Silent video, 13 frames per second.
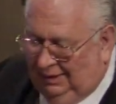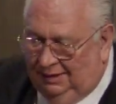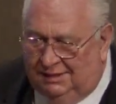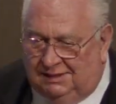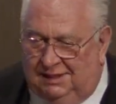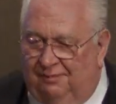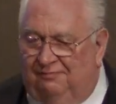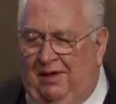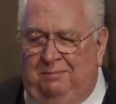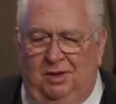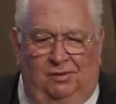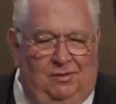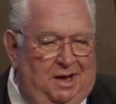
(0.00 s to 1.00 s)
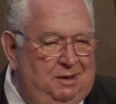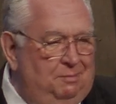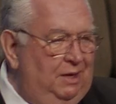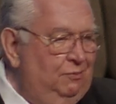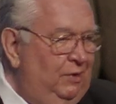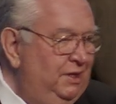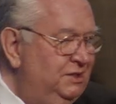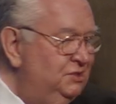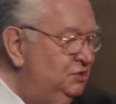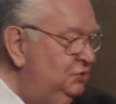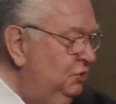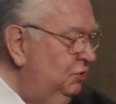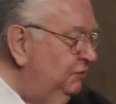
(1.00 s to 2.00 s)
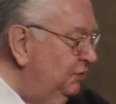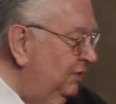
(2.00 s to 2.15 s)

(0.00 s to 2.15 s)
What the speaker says: Listen, if I'm going to go out of my way to serve